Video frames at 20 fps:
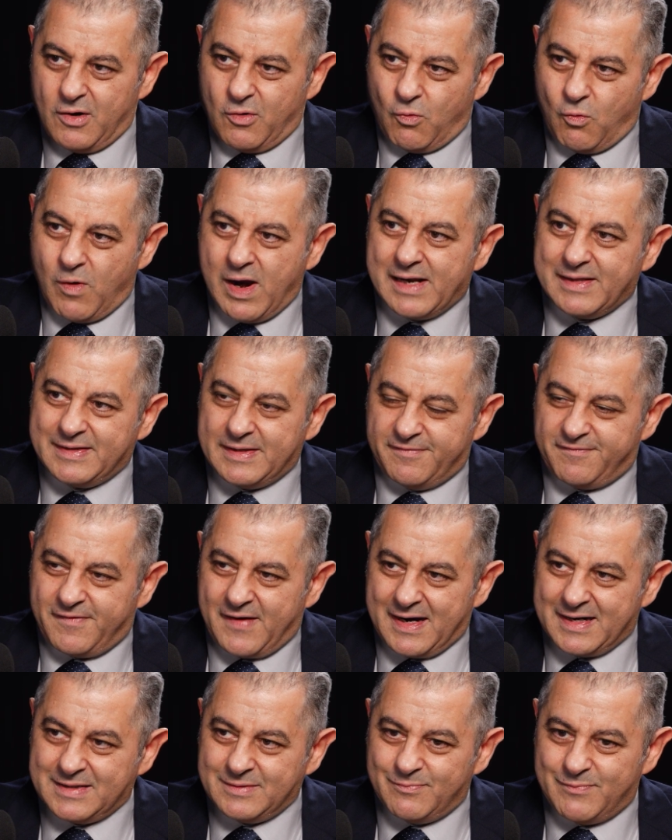
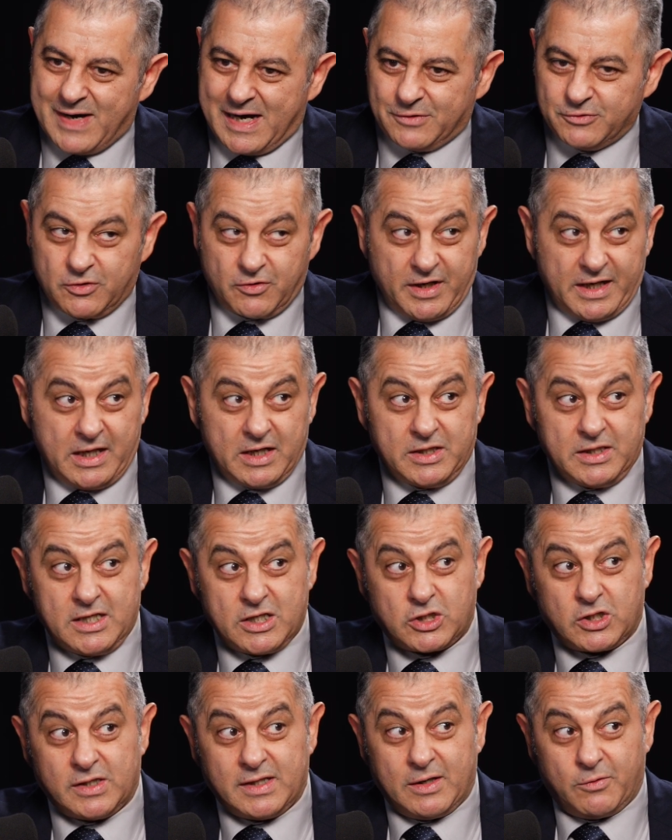well-defined boundary
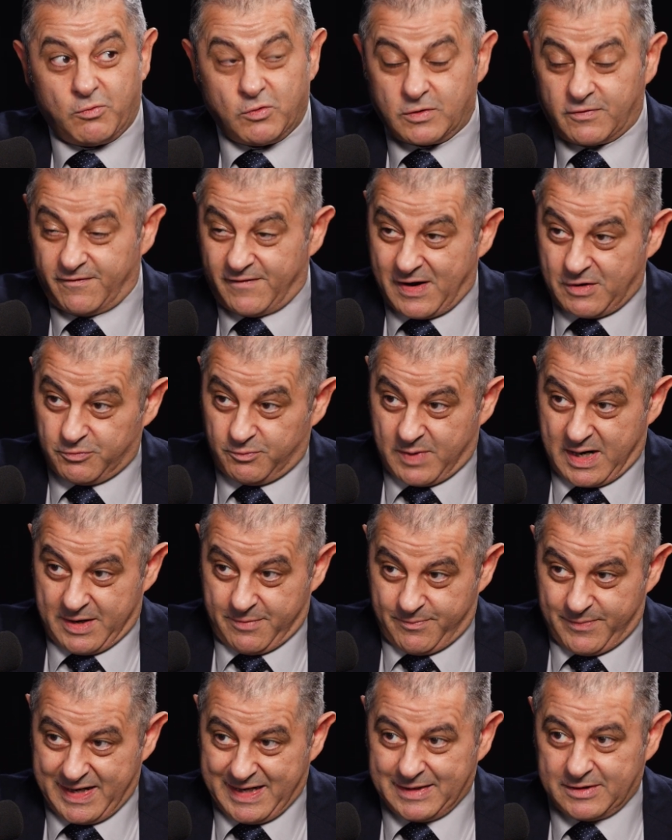condition that was found by
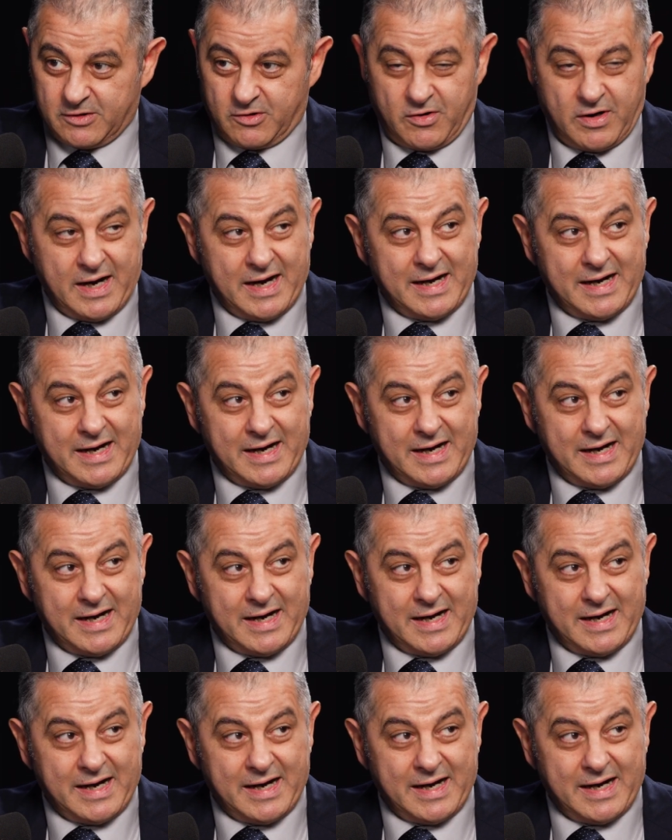Bader,